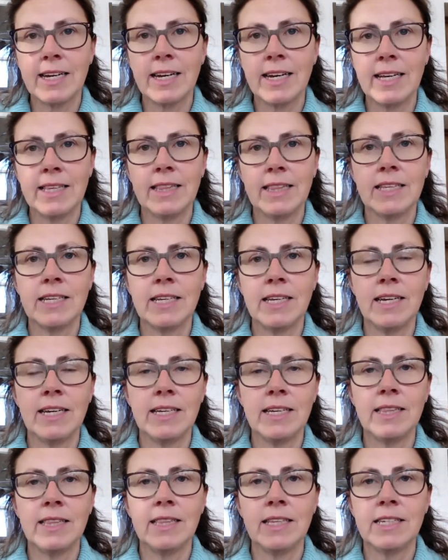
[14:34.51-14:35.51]
in
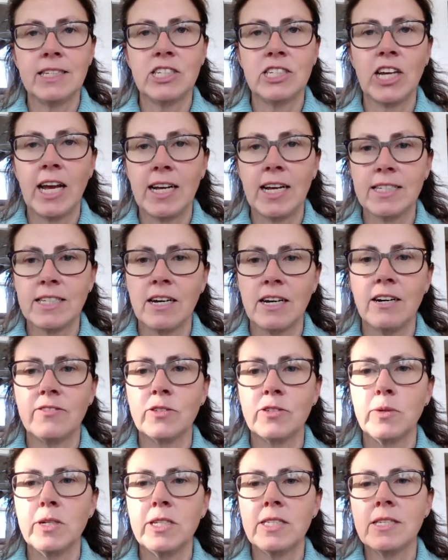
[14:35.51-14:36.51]
the chat
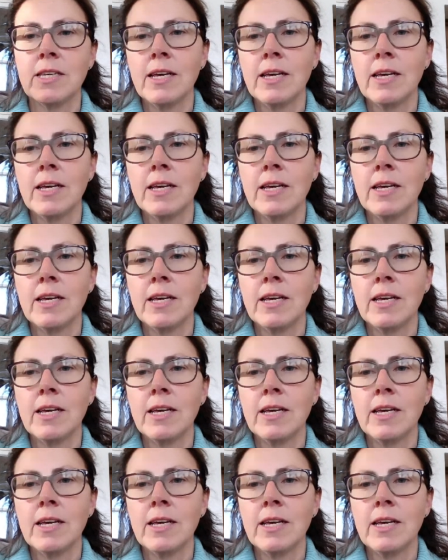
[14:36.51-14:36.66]
afterwards.